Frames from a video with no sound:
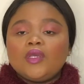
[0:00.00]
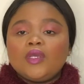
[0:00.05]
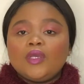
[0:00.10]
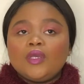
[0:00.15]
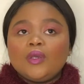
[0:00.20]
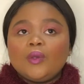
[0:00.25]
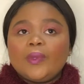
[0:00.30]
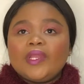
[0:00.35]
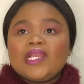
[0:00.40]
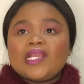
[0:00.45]

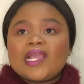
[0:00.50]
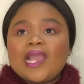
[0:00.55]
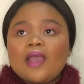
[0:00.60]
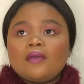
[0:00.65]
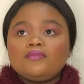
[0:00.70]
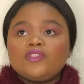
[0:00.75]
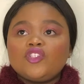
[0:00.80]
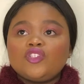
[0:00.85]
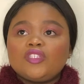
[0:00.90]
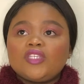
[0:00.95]
when it
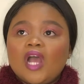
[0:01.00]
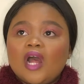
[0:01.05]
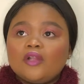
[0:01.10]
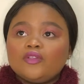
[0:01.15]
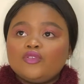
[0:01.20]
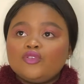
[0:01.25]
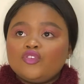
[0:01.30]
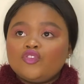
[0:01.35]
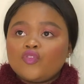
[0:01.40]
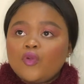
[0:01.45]
comes to
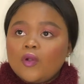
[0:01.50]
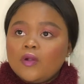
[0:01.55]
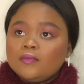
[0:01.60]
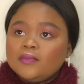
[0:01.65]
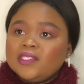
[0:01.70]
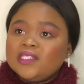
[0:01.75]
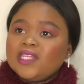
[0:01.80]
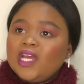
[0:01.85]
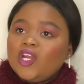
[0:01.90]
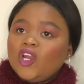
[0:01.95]
childhood
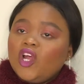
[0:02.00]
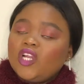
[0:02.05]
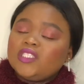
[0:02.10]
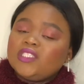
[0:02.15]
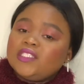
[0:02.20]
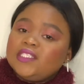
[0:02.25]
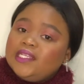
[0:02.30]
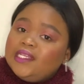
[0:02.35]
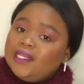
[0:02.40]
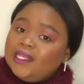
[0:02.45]
traumas and not
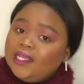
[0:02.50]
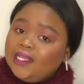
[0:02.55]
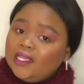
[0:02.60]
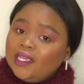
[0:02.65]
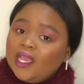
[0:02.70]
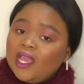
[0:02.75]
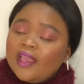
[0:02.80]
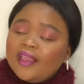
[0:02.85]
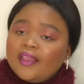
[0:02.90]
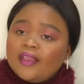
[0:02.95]
dealing,
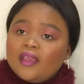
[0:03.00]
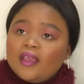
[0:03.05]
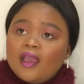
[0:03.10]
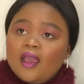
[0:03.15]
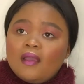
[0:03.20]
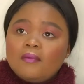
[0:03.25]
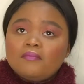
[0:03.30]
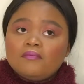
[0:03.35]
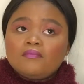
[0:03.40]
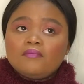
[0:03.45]

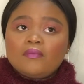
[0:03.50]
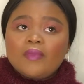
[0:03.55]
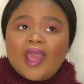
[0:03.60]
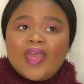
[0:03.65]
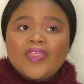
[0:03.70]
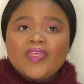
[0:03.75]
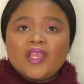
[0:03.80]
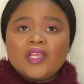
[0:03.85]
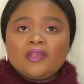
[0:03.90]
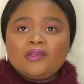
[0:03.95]
I
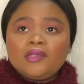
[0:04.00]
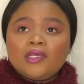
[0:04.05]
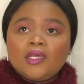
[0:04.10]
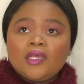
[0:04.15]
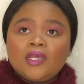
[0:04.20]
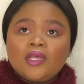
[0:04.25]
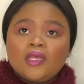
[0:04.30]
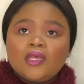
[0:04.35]
think